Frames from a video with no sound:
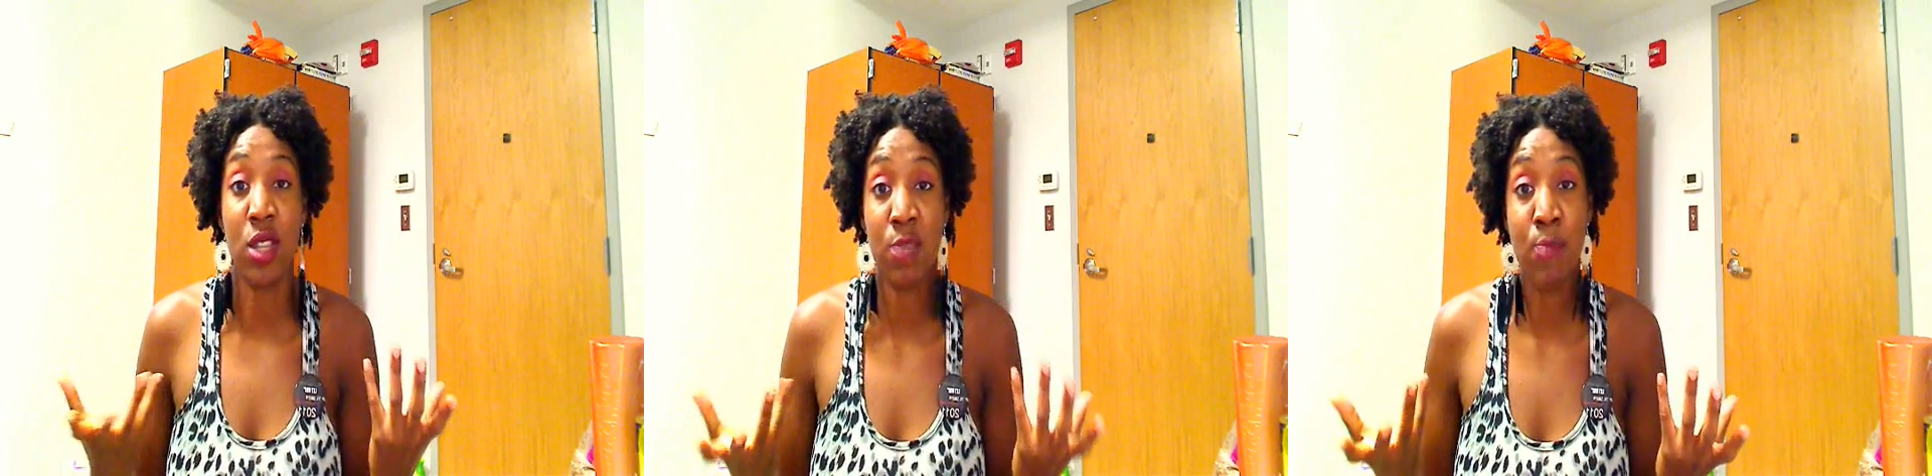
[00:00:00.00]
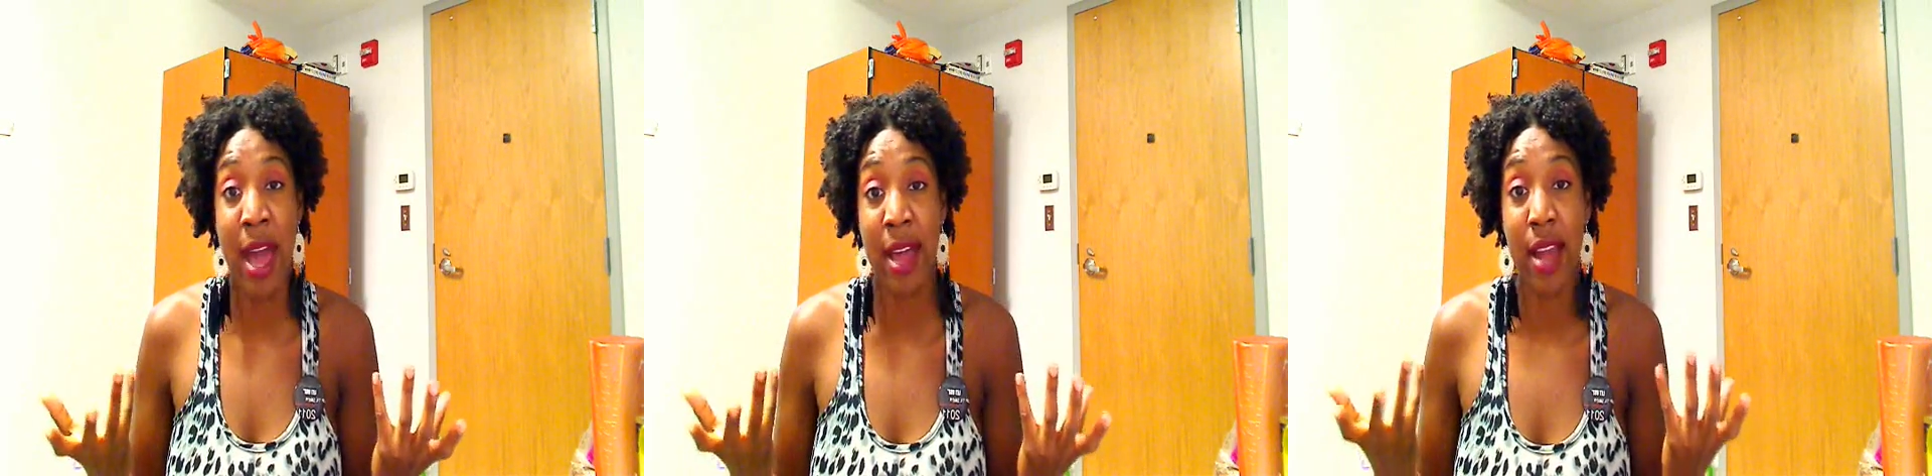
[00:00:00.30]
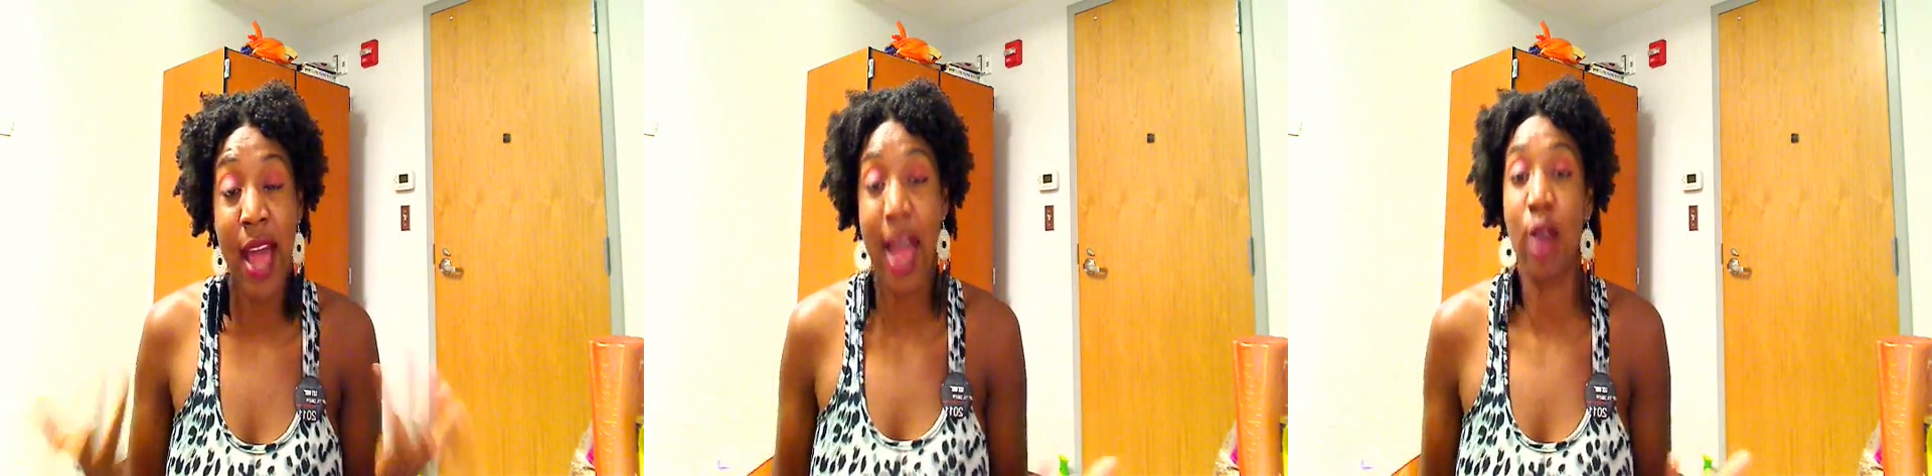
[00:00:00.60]
a
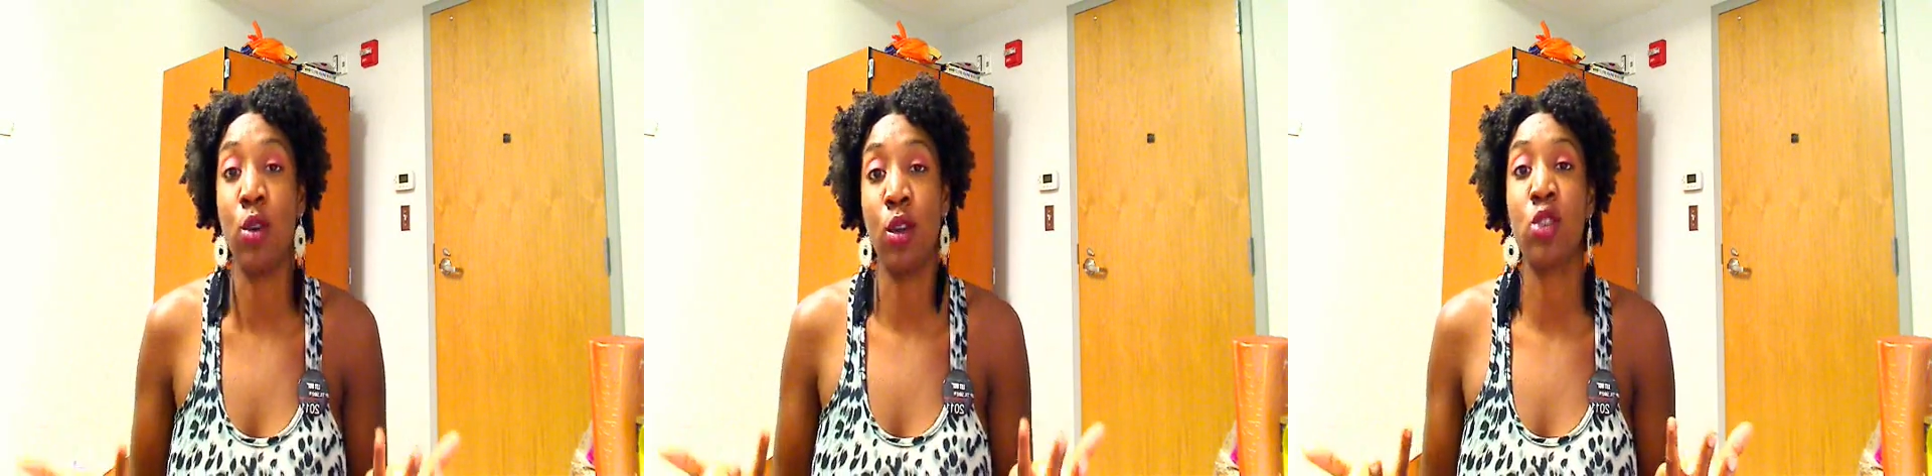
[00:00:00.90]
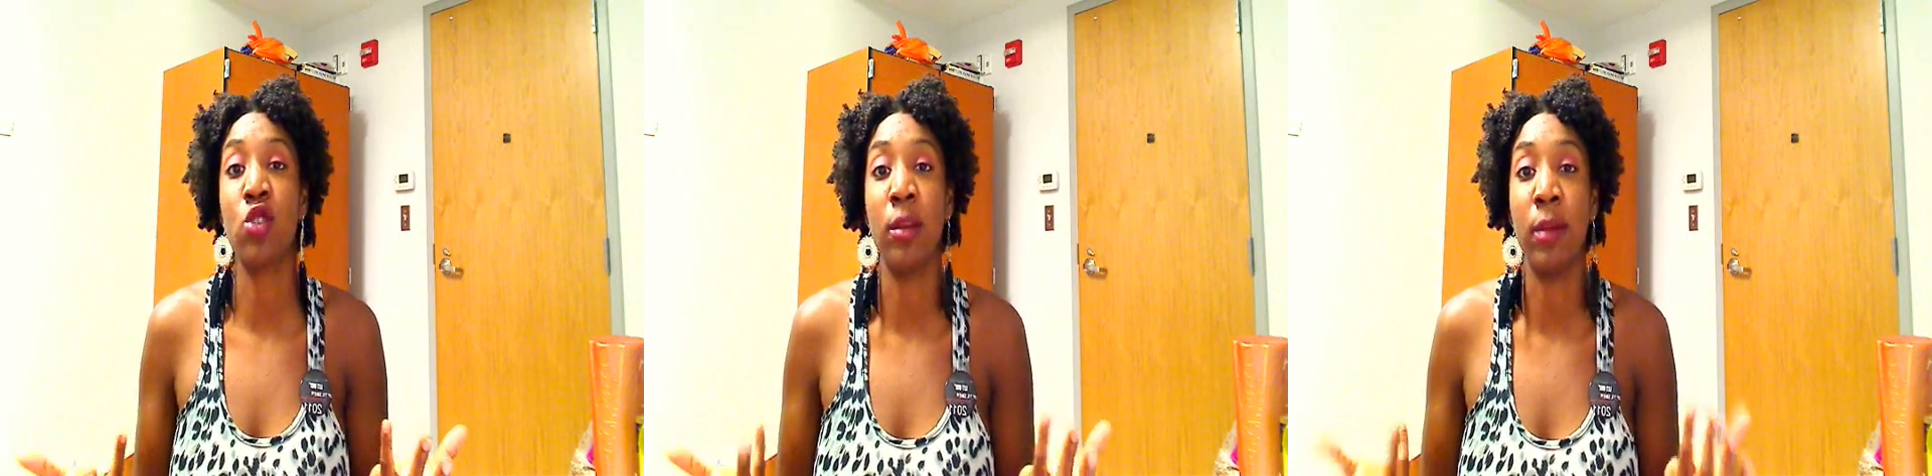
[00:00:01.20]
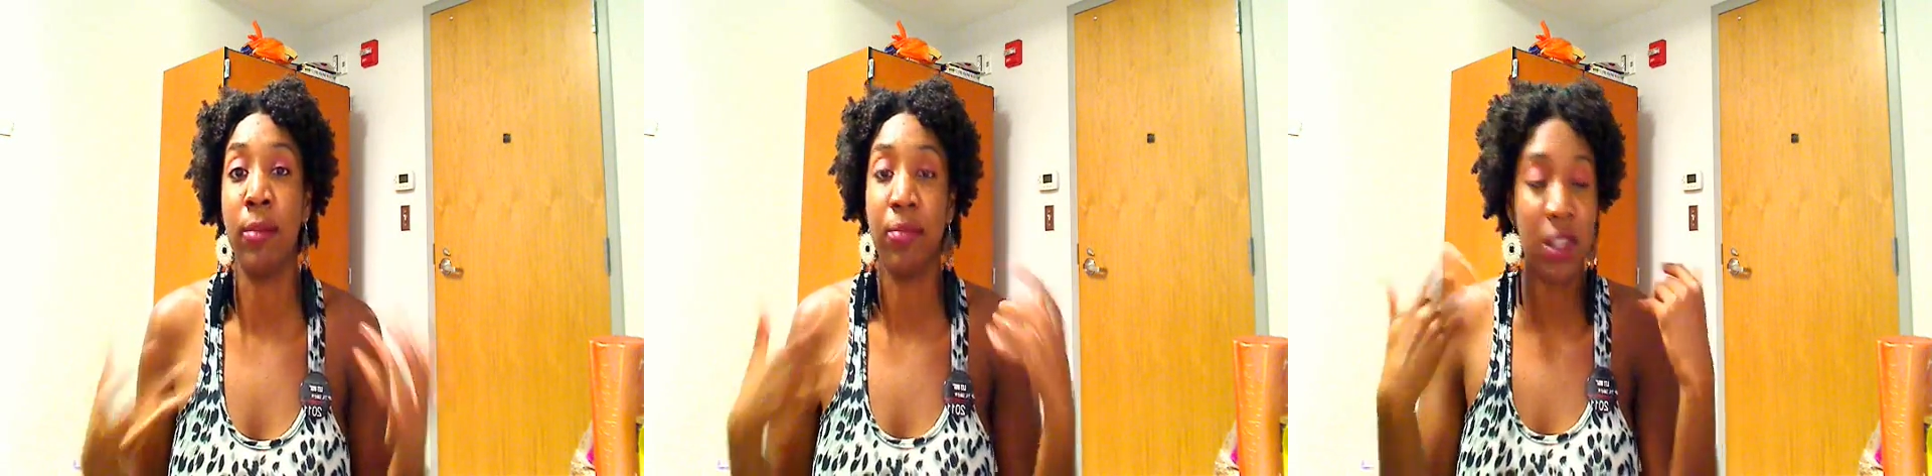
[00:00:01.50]
spot hot oil
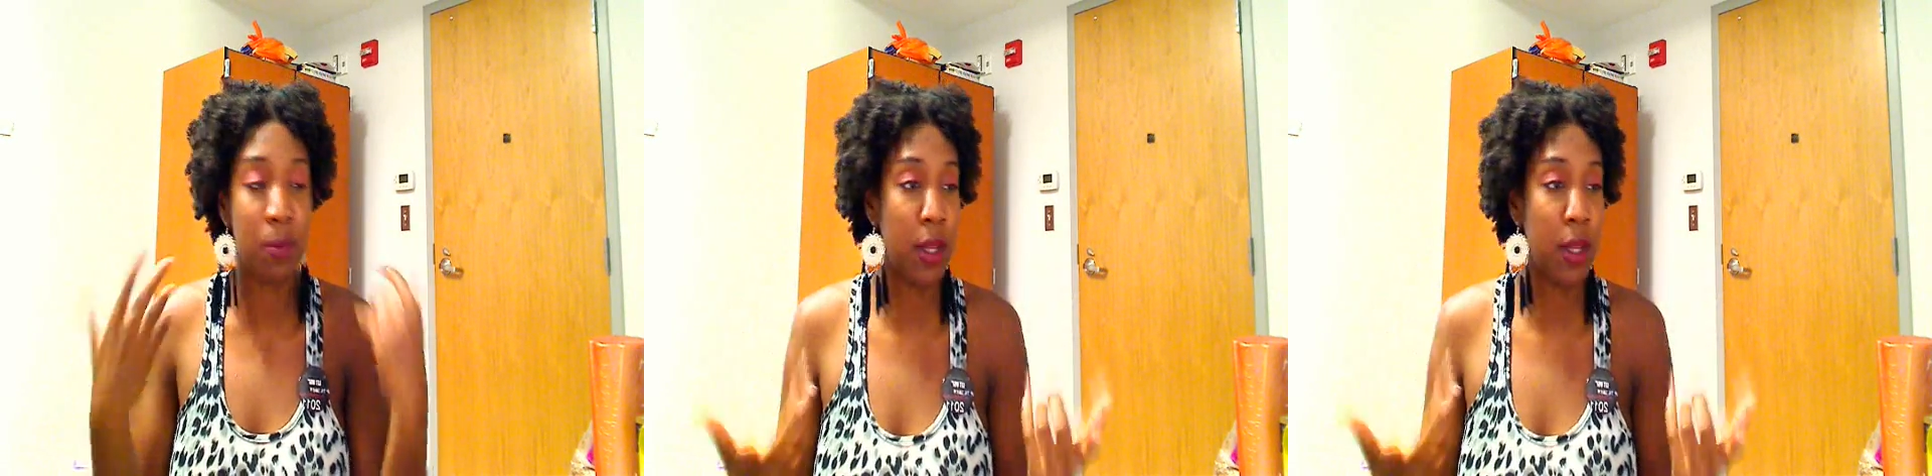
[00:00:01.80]
treatment.